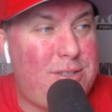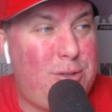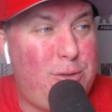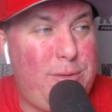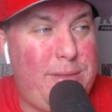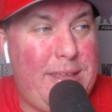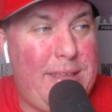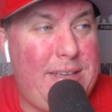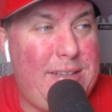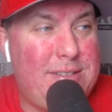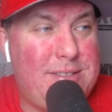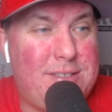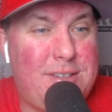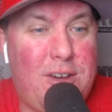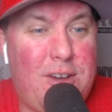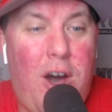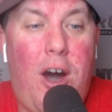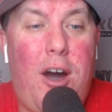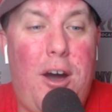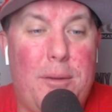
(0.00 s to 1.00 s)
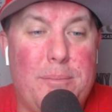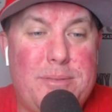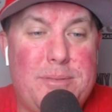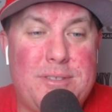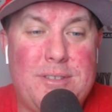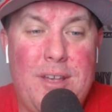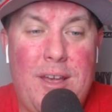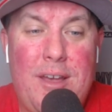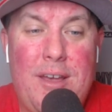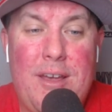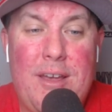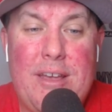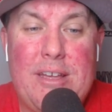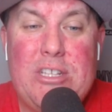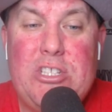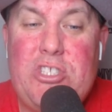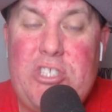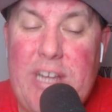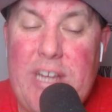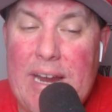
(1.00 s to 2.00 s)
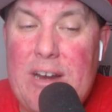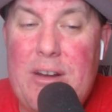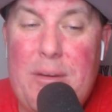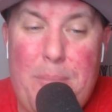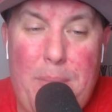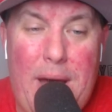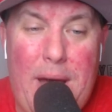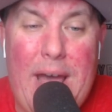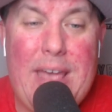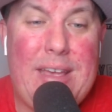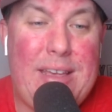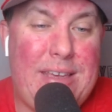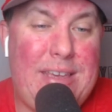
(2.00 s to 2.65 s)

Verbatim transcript: to these comps jeremiah